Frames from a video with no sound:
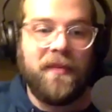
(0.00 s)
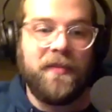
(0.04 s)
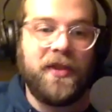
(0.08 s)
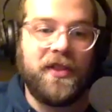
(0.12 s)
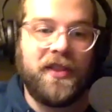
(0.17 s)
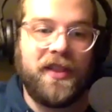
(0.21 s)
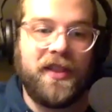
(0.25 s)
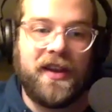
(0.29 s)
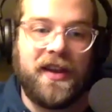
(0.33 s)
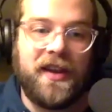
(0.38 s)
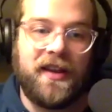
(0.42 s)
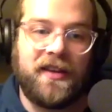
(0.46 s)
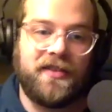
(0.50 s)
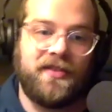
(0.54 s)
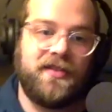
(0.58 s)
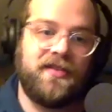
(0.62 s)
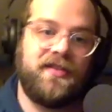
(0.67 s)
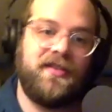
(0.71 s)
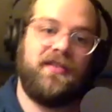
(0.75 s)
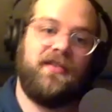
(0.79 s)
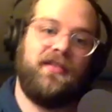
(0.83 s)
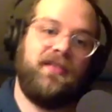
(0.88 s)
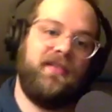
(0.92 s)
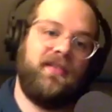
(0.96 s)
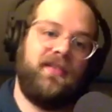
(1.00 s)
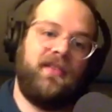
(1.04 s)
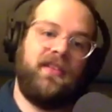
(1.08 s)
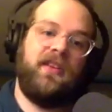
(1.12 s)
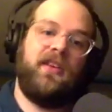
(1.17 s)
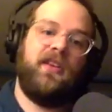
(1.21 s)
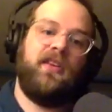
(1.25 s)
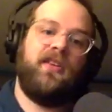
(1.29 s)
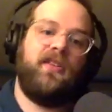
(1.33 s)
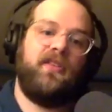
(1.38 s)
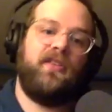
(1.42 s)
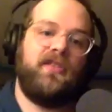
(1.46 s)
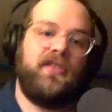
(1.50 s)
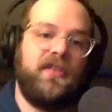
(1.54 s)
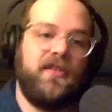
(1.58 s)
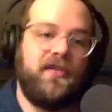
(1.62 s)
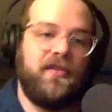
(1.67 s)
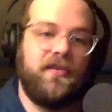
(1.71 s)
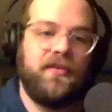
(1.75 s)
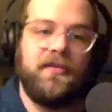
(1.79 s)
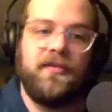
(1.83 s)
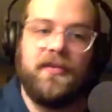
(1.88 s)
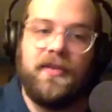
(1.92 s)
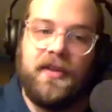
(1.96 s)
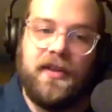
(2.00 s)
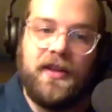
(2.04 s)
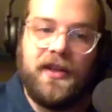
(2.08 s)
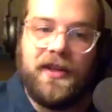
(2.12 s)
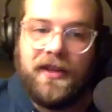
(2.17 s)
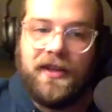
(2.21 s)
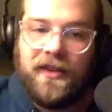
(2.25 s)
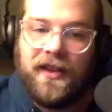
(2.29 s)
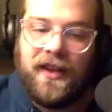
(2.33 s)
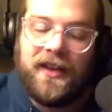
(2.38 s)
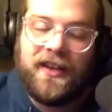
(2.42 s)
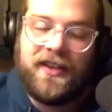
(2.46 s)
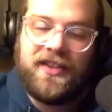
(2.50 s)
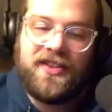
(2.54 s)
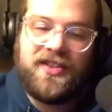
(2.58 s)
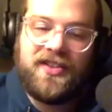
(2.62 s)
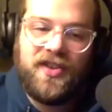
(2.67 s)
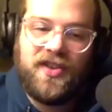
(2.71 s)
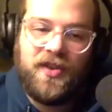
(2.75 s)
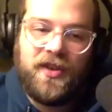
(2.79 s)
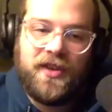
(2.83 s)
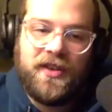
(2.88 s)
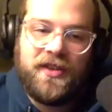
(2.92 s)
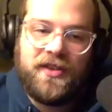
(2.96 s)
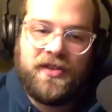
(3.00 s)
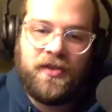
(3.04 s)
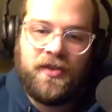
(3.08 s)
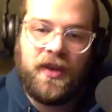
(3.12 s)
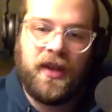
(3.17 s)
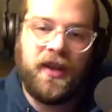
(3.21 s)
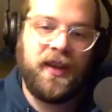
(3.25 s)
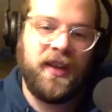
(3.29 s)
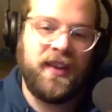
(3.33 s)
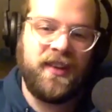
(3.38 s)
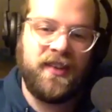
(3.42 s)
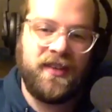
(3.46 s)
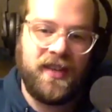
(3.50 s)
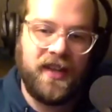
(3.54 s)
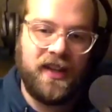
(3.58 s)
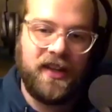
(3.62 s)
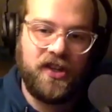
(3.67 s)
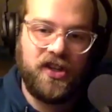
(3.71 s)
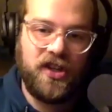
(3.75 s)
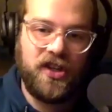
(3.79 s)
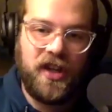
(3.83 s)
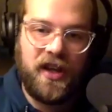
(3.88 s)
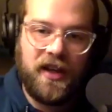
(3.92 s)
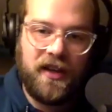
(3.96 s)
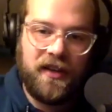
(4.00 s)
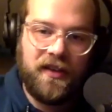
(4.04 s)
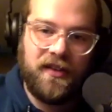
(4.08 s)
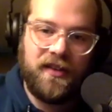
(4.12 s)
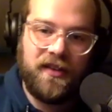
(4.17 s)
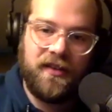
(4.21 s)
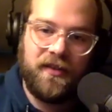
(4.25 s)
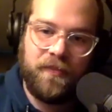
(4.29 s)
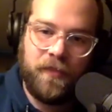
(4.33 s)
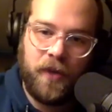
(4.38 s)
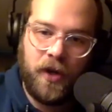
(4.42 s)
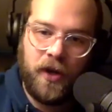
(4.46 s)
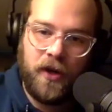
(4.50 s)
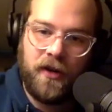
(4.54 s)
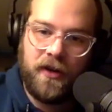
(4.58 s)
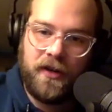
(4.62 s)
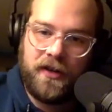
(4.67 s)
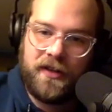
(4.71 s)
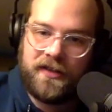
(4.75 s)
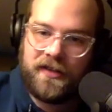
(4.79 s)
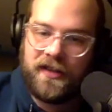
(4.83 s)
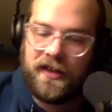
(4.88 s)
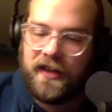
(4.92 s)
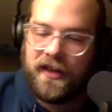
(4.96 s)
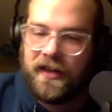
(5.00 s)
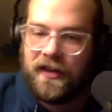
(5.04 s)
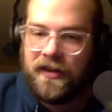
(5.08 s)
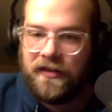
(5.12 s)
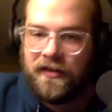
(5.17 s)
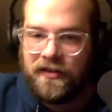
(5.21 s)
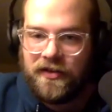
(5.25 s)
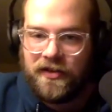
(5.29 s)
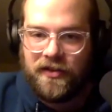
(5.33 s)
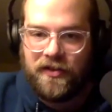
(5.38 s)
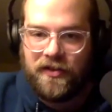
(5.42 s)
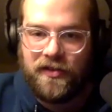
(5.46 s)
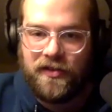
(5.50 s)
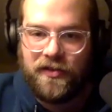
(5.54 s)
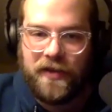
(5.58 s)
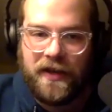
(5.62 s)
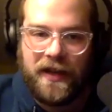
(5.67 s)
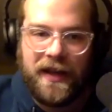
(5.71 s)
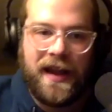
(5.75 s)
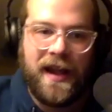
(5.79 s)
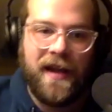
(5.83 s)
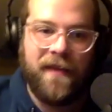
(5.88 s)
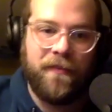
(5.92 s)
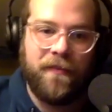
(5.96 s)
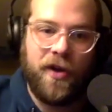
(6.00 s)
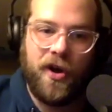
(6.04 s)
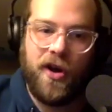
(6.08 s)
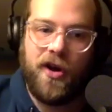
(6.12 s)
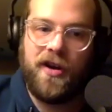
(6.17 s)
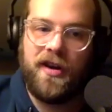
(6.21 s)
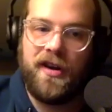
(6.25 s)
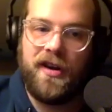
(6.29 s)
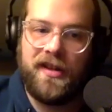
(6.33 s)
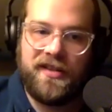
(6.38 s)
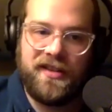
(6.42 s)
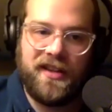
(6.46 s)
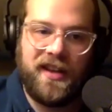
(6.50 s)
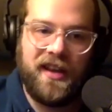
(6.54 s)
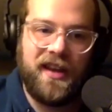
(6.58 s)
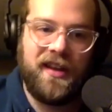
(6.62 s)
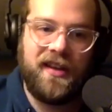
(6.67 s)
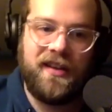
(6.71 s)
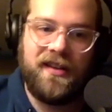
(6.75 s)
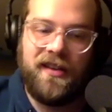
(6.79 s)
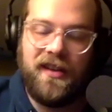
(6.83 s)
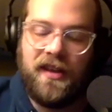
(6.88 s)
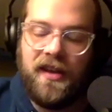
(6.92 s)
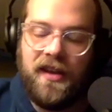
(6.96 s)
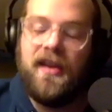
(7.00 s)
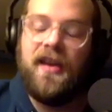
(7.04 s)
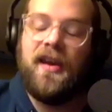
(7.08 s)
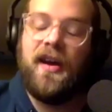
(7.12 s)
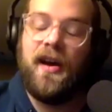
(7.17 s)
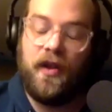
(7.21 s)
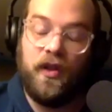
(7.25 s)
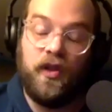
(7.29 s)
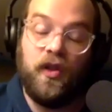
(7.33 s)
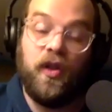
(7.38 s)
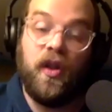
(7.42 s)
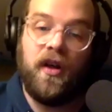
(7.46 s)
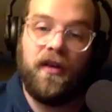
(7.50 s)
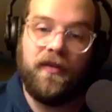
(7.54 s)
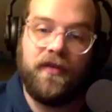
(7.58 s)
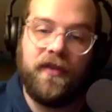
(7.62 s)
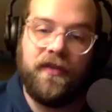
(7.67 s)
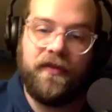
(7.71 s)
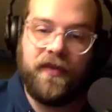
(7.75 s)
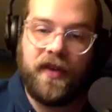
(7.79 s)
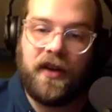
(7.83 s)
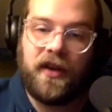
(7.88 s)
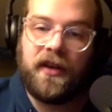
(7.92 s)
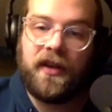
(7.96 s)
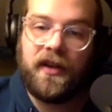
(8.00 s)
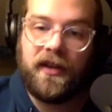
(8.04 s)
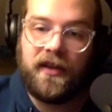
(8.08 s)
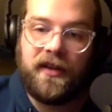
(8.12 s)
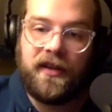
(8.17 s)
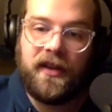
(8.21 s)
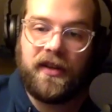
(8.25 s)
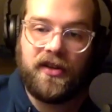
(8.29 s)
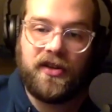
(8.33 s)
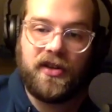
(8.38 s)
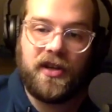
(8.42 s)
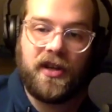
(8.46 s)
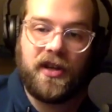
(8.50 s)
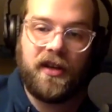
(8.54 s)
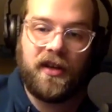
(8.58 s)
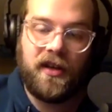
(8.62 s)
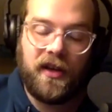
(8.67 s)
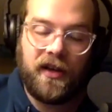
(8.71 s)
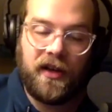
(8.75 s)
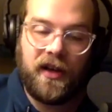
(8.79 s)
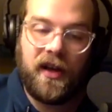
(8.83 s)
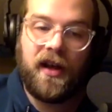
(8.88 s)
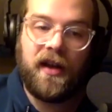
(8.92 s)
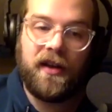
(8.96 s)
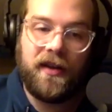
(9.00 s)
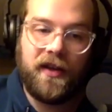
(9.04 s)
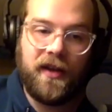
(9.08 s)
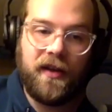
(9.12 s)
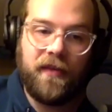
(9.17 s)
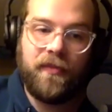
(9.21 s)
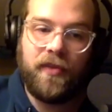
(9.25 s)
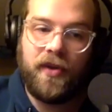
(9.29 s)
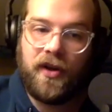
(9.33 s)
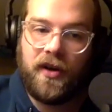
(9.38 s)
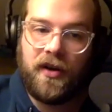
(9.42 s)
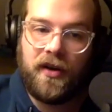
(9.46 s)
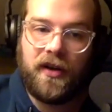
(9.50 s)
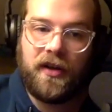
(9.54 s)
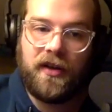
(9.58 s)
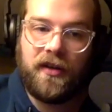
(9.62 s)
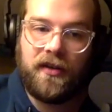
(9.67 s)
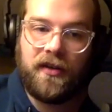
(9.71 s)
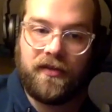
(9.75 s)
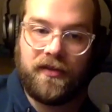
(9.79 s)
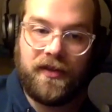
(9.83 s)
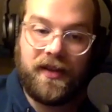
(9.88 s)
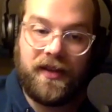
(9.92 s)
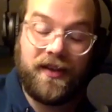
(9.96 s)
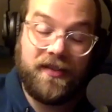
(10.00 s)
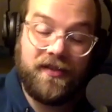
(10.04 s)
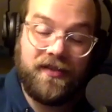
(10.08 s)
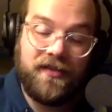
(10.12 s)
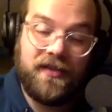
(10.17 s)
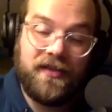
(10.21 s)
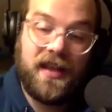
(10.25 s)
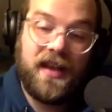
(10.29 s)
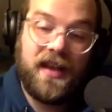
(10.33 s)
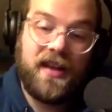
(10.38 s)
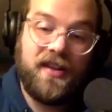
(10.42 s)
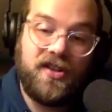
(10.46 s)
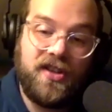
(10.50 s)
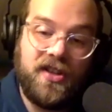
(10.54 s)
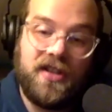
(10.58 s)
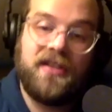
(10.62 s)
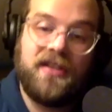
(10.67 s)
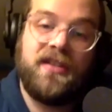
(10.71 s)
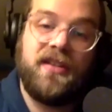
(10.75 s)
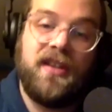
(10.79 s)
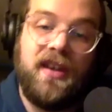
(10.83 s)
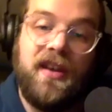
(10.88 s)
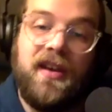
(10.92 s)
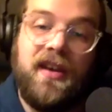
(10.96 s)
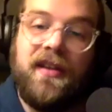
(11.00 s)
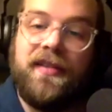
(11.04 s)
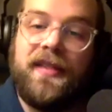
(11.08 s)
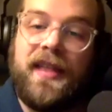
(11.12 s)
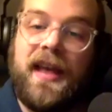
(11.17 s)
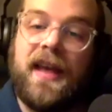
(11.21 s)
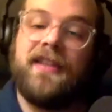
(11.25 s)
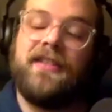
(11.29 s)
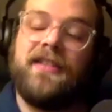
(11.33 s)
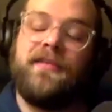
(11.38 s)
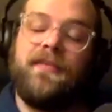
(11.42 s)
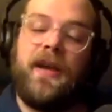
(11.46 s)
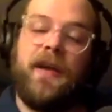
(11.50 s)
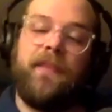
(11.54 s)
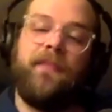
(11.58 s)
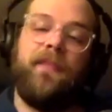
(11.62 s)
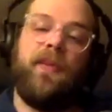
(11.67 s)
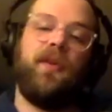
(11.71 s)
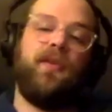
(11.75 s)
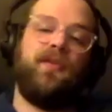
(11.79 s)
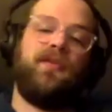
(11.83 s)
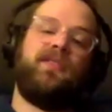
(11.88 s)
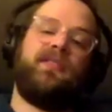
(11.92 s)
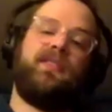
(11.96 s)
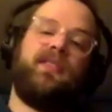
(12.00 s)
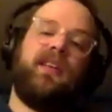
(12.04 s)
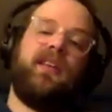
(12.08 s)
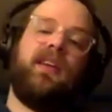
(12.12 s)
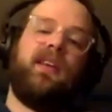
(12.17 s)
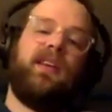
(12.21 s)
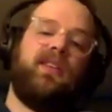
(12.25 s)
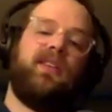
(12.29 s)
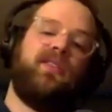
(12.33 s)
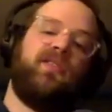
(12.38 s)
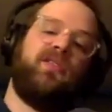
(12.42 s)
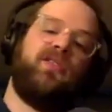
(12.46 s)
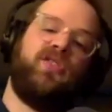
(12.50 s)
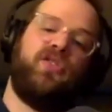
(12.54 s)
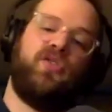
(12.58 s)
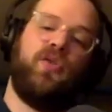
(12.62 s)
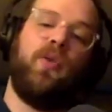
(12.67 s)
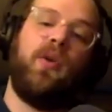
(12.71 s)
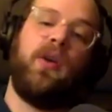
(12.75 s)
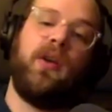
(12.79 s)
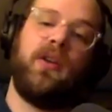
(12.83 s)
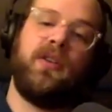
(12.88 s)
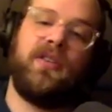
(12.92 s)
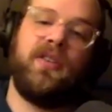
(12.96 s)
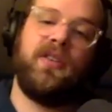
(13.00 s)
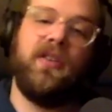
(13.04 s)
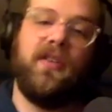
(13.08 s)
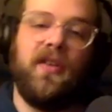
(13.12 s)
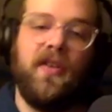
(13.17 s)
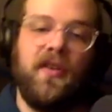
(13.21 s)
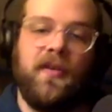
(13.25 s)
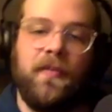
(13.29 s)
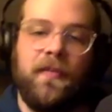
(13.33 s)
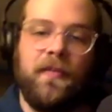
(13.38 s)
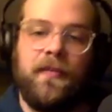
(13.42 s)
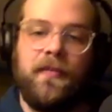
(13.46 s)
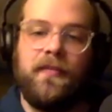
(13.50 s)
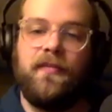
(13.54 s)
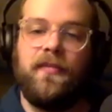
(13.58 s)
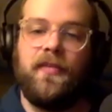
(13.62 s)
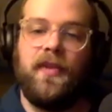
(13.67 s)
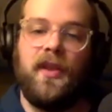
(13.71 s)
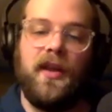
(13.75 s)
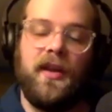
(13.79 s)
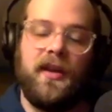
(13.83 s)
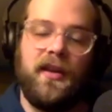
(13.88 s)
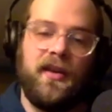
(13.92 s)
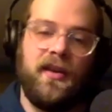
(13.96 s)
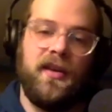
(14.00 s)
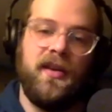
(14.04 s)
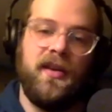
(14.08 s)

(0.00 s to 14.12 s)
in the next year or two. Like as soon as we can DJ parties again, as soon can have parties again, I'd love to fucking DJ a goddamn party. That's my most like short term, like